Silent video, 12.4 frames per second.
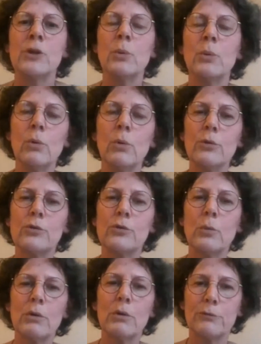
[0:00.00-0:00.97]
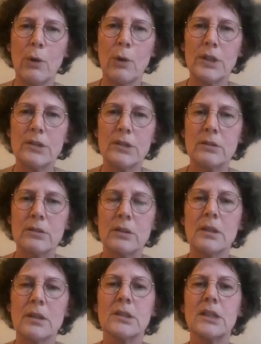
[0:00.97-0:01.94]
you also avoid
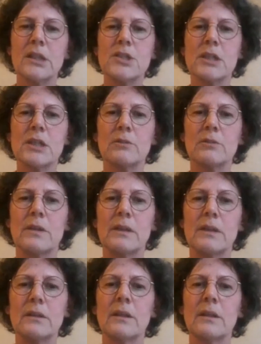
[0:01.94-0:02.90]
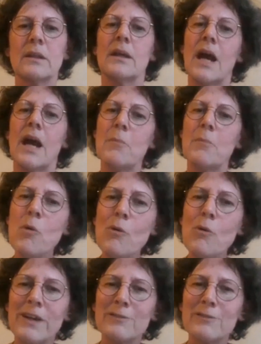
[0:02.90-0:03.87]
that children are
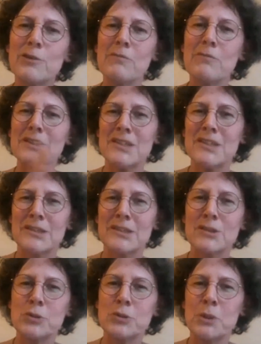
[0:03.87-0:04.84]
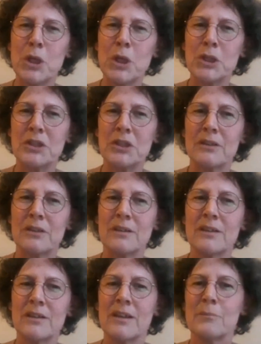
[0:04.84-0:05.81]
moving from one sector to another.